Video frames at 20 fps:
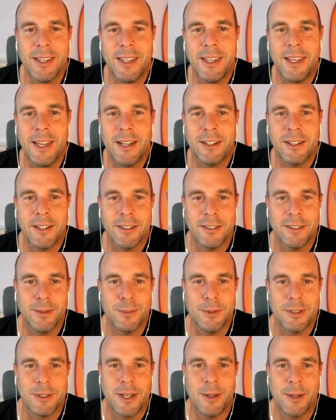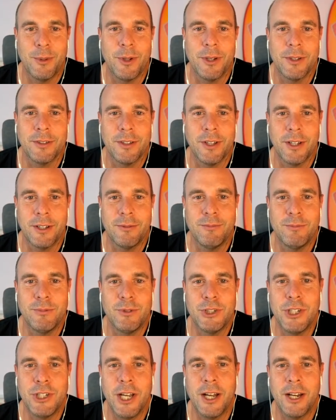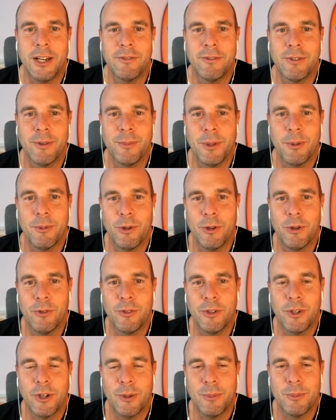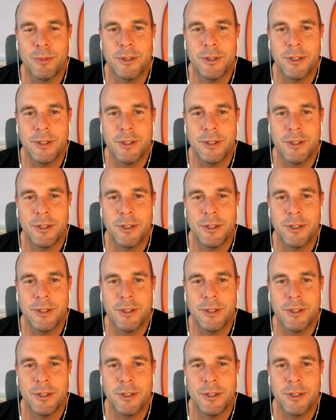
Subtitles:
get customers to come to us, like shouting from the rooftops.